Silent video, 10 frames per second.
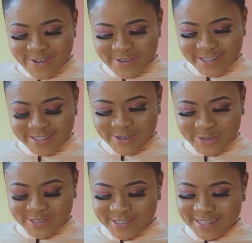let's
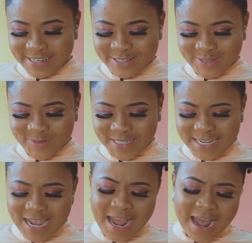go to the next one.
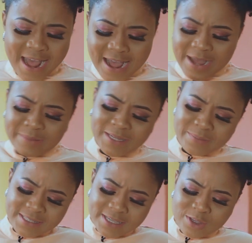Let
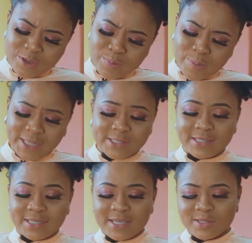me take you back to
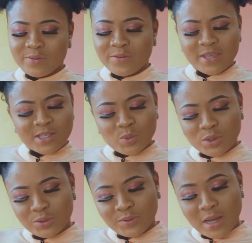the days of Things We
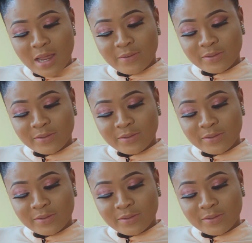Do for Love.